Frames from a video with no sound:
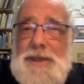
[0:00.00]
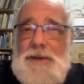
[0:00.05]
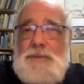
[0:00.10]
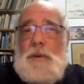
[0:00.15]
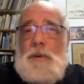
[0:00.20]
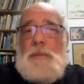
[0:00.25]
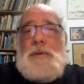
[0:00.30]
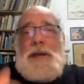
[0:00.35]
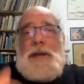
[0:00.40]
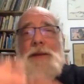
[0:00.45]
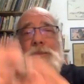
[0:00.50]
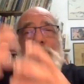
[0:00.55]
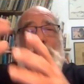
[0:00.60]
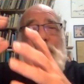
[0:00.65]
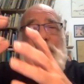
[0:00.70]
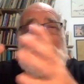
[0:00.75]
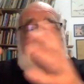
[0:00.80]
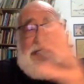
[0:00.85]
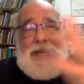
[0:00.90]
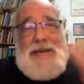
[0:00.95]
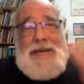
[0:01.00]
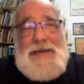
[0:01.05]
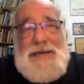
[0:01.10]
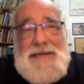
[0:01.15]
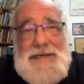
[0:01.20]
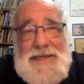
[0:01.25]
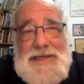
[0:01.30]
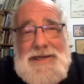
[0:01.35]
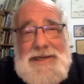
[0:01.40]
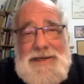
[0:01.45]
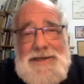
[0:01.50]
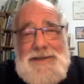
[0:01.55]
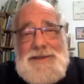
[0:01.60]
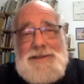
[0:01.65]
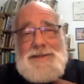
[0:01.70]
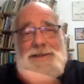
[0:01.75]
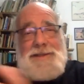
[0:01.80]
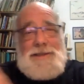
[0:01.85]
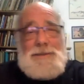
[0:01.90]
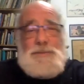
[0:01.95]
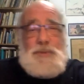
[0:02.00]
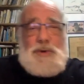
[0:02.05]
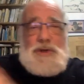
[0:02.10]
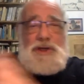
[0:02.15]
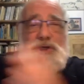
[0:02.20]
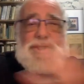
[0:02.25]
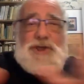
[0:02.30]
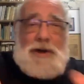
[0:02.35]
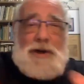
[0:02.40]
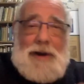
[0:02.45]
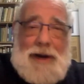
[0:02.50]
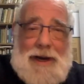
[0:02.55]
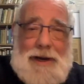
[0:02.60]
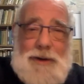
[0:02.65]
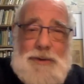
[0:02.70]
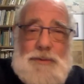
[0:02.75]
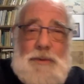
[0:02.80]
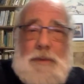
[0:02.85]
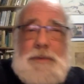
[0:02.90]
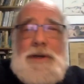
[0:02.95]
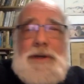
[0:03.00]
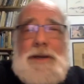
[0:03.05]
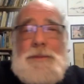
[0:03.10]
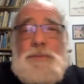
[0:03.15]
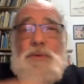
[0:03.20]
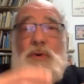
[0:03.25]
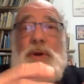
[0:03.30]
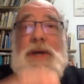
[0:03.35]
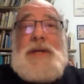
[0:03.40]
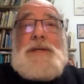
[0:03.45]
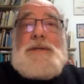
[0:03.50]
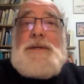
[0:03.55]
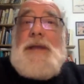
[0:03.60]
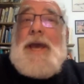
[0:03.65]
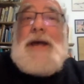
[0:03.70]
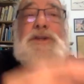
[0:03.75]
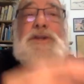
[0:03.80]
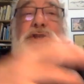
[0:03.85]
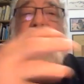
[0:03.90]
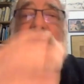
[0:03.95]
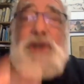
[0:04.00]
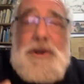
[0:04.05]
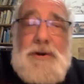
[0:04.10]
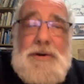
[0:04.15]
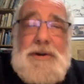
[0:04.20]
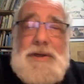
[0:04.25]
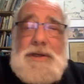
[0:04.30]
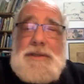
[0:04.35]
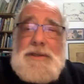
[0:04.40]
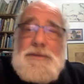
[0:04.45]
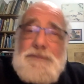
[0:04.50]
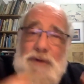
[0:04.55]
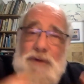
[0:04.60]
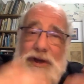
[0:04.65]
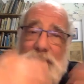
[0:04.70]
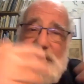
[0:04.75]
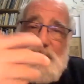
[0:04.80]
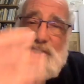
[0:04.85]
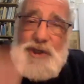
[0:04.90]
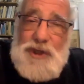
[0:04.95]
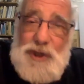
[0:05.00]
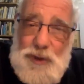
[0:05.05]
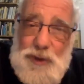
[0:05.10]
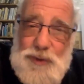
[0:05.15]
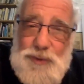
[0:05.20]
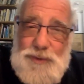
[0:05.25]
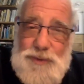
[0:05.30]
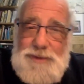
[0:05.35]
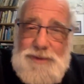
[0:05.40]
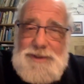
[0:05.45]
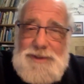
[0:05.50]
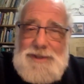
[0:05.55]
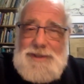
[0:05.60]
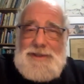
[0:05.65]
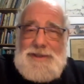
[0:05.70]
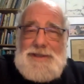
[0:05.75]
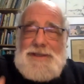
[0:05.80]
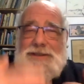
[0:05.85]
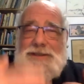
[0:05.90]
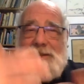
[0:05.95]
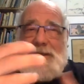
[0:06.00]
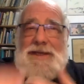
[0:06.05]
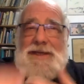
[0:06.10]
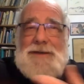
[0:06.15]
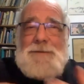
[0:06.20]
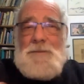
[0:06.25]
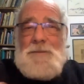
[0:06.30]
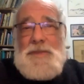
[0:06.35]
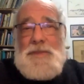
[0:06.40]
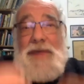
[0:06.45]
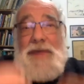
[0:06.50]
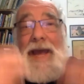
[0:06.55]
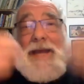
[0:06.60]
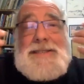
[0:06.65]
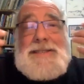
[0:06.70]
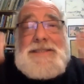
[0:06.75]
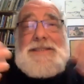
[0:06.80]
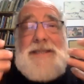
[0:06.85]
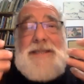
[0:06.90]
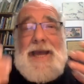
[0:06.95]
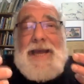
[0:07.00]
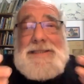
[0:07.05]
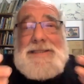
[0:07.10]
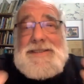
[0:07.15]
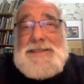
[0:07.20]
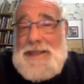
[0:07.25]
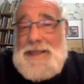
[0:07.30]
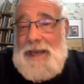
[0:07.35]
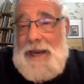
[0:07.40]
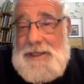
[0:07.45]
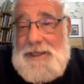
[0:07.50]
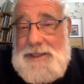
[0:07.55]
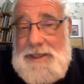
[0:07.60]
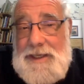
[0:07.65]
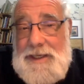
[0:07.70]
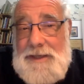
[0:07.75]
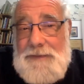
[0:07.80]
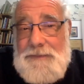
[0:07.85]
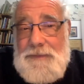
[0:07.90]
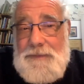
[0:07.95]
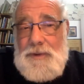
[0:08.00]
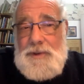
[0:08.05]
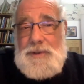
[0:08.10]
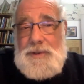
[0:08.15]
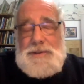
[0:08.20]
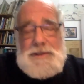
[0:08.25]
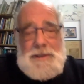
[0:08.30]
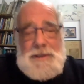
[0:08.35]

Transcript: When we liberate India, the British are out. When we liberate Algeria, the French go. You see, that's the idea, of course.